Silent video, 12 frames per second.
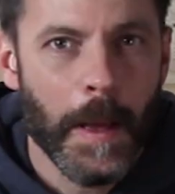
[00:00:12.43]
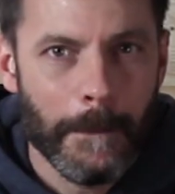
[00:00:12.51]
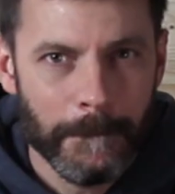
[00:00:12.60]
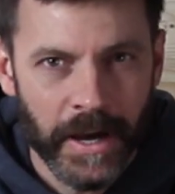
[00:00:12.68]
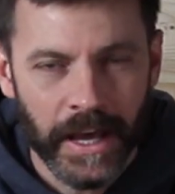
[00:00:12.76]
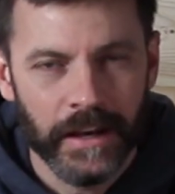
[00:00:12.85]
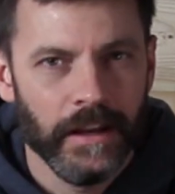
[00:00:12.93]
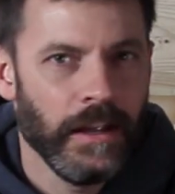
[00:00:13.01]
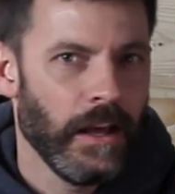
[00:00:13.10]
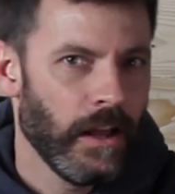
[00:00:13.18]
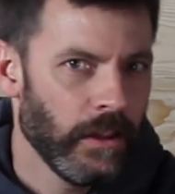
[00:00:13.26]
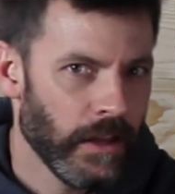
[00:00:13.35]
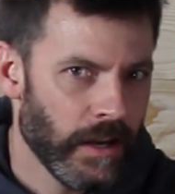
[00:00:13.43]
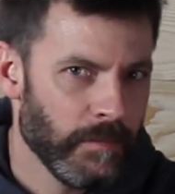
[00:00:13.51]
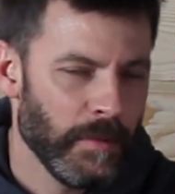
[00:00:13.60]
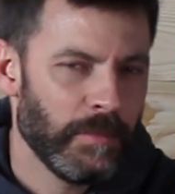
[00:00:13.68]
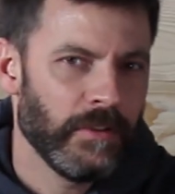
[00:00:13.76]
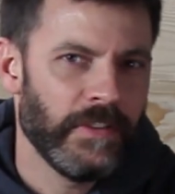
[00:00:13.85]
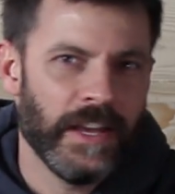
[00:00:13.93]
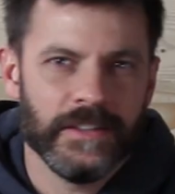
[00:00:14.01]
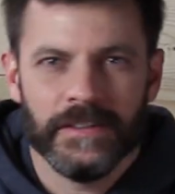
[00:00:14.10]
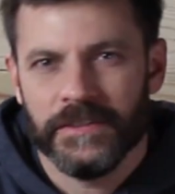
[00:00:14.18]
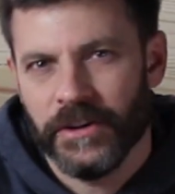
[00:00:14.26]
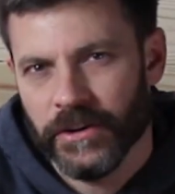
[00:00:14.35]
But a lot of people have
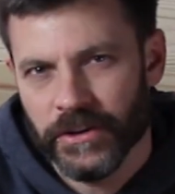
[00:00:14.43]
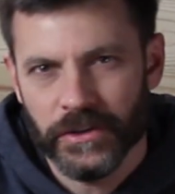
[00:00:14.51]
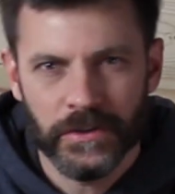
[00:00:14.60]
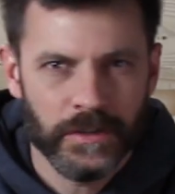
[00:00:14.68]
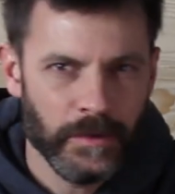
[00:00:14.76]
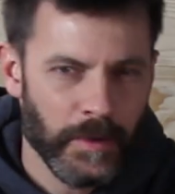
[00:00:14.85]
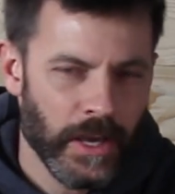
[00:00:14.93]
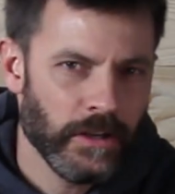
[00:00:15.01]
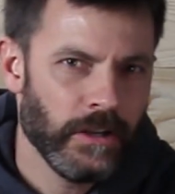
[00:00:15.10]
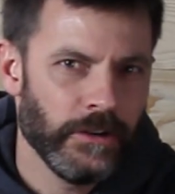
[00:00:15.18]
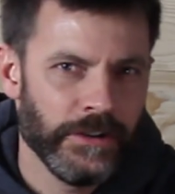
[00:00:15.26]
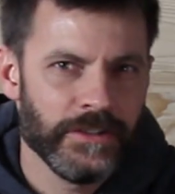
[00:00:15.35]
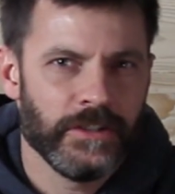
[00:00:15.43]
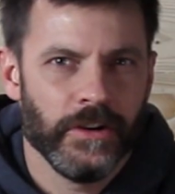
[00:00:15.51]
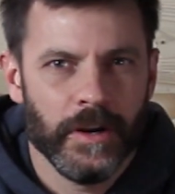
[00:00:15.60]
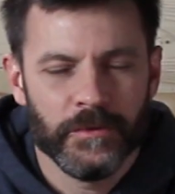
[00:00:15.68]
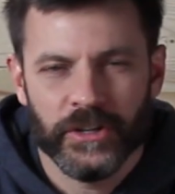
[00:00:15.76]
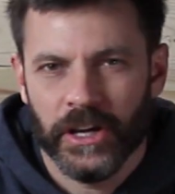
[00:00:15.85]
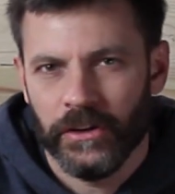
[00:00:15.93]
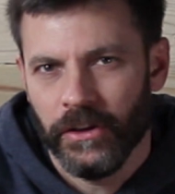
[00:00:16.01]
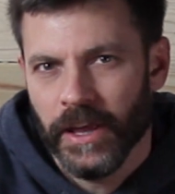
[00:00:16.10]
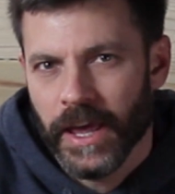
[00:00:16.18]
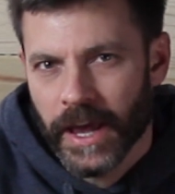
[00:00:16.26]
asked us here on YouTube and on our Instagram channel,